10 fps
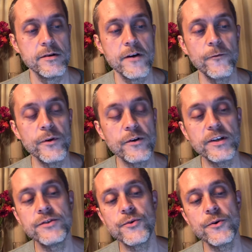If we don't
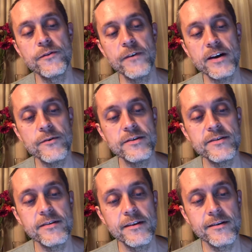control the
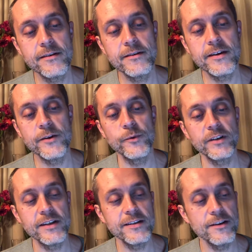virus, then it will
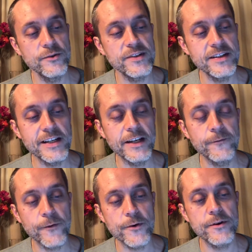continue sneaking
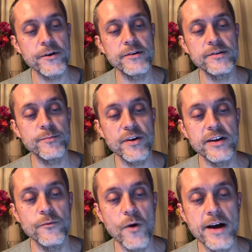further and
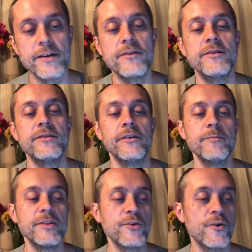spreading wider until the
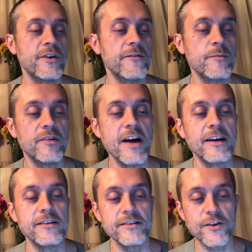majority of the
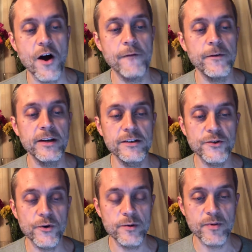planet is coughing and
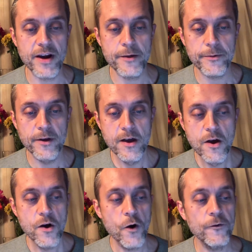short of breath,
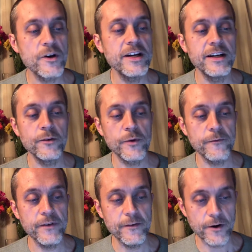overheating with
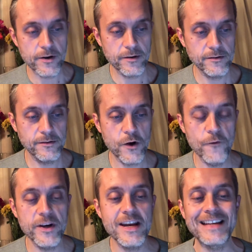fever.
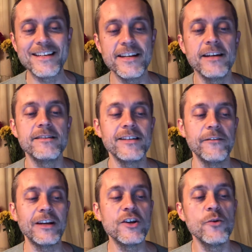COVID-19 is
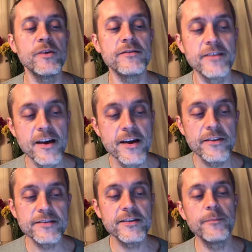giving humans the
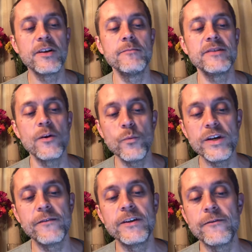symptoms that we
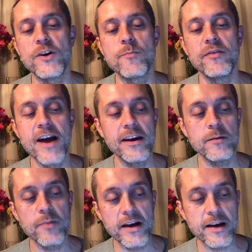have given our planet
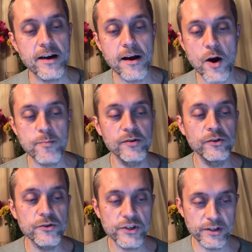by our
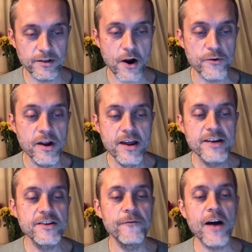pollution, our
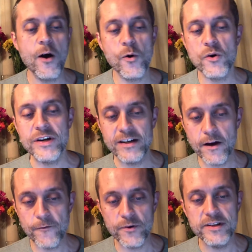devouring
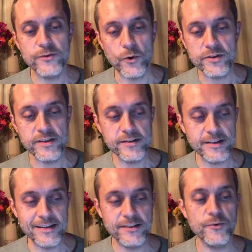of resources,
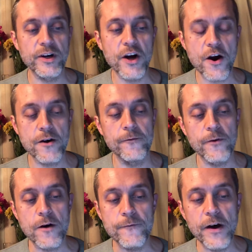and disregard for
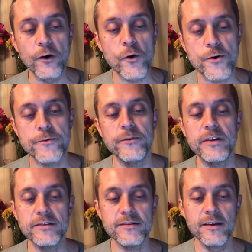our fellow
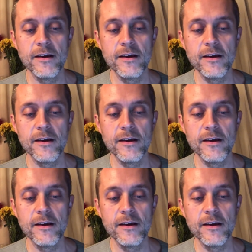earthlings.